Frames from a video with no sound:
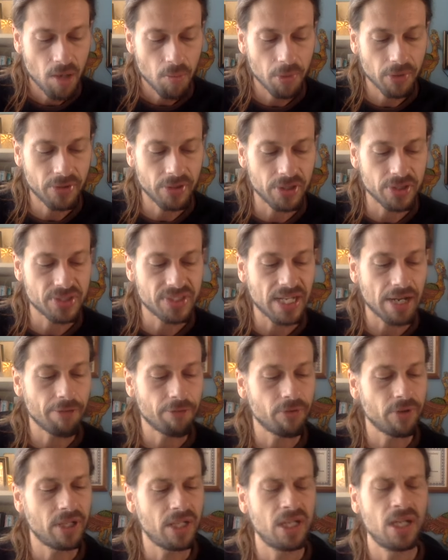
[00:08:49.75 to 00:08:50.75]
But there's
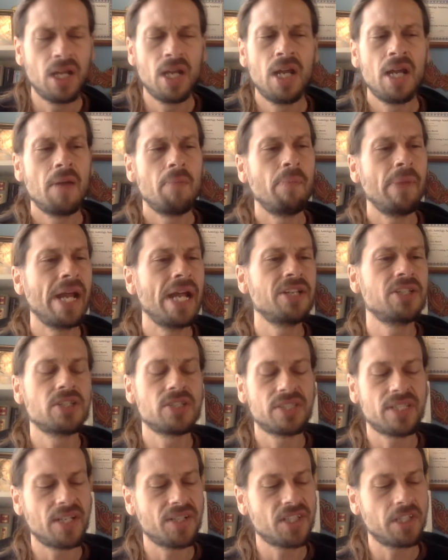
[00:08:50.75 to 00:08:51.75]
definitely major
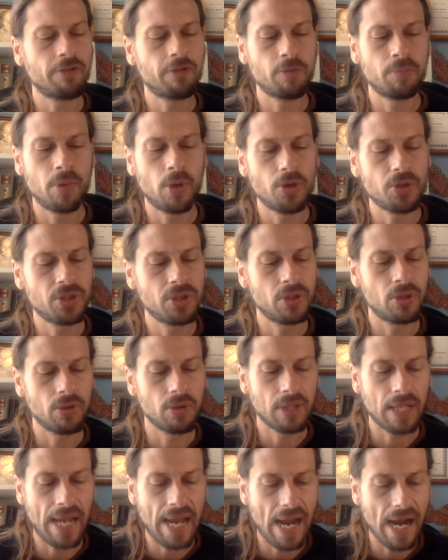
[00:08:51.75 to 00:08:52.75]
sense of emotional
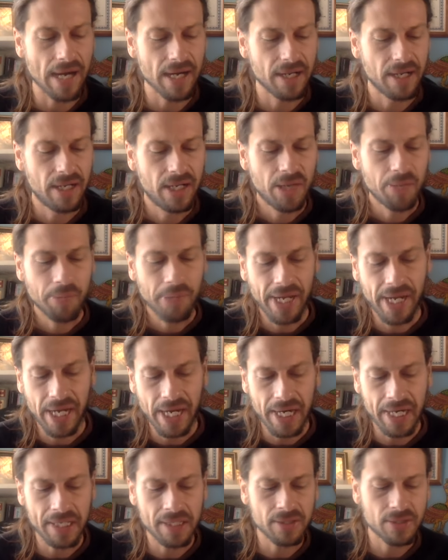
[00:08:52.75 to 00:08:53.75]
lack,
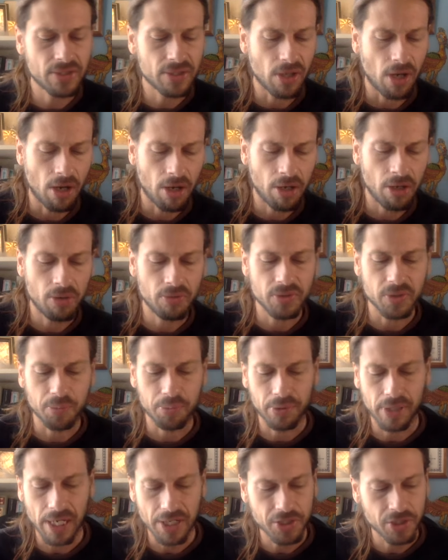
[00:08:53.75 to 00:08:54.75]
pain, sorrow,
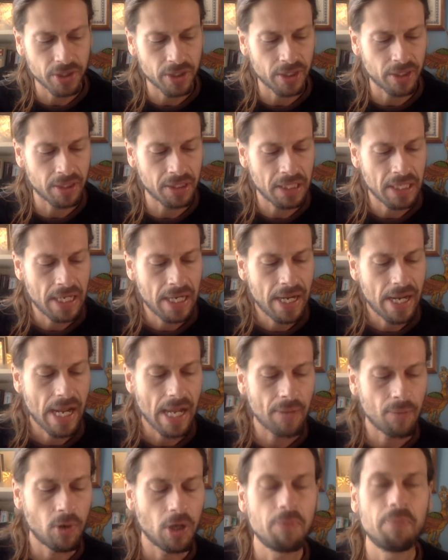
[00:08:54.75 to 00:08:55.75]
depression,
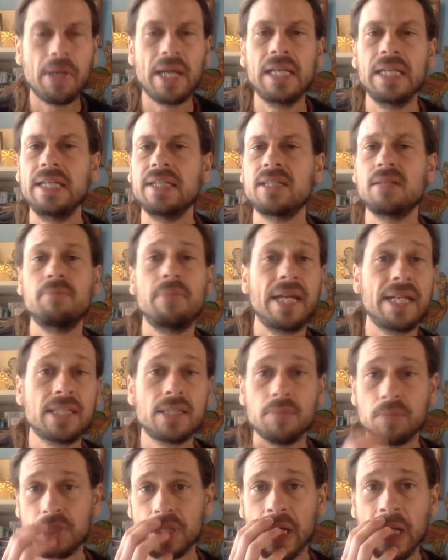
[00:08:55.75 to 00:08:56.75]
and one may need to make
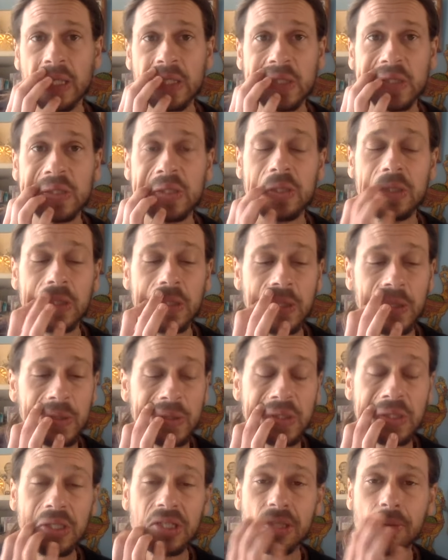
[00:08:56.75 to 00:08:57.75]
some changes to
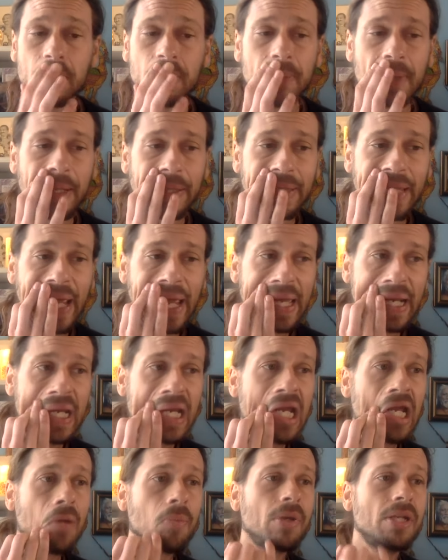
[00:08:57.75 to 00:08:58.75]
do something about that.